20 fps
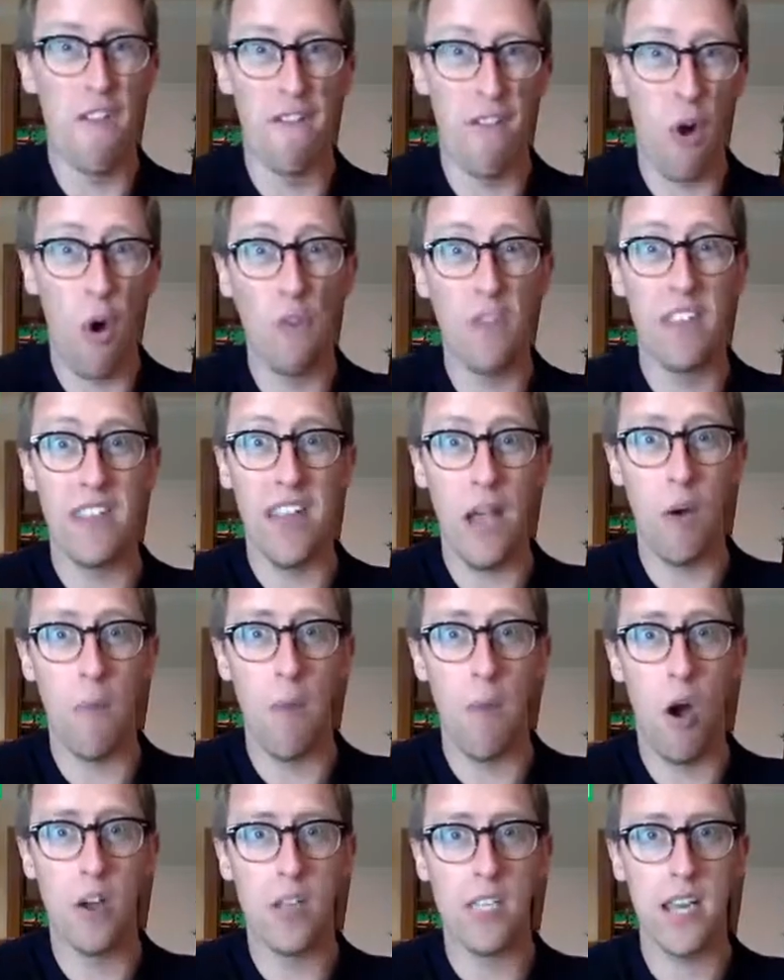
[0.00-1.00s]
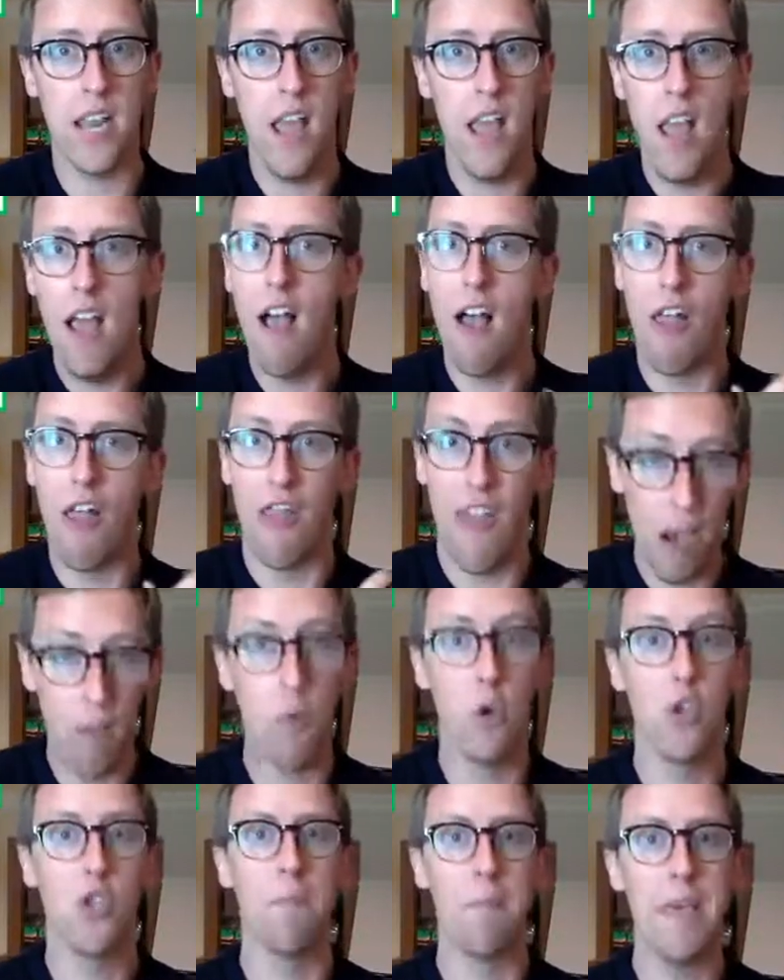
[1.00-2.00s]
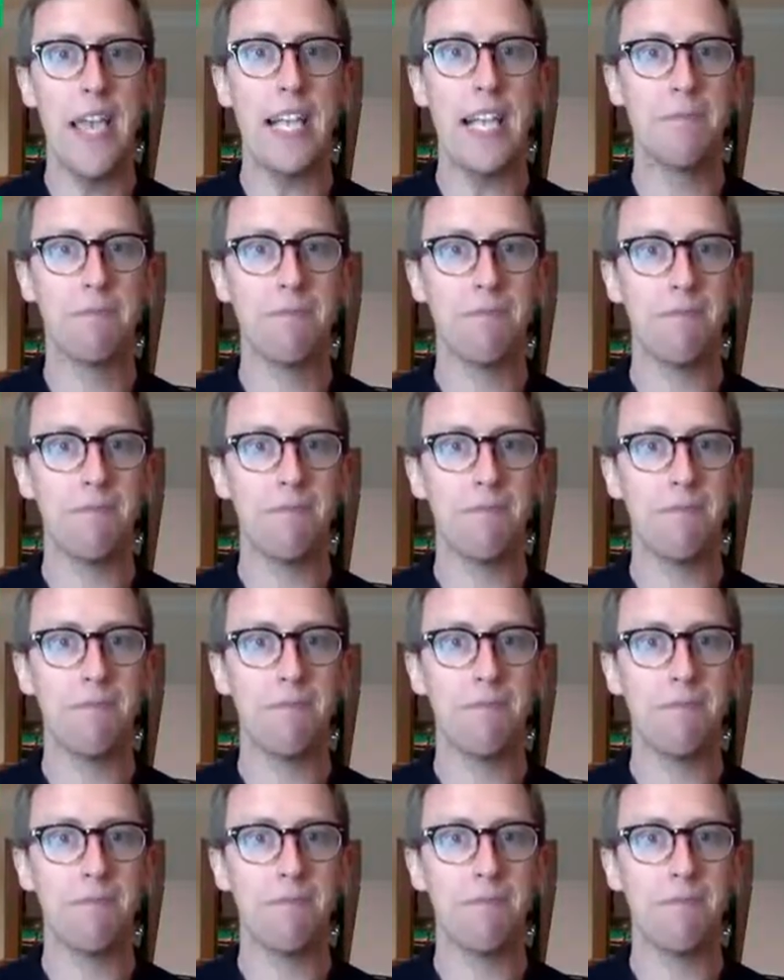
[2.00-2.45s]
involved in network marketing. That wasn't me.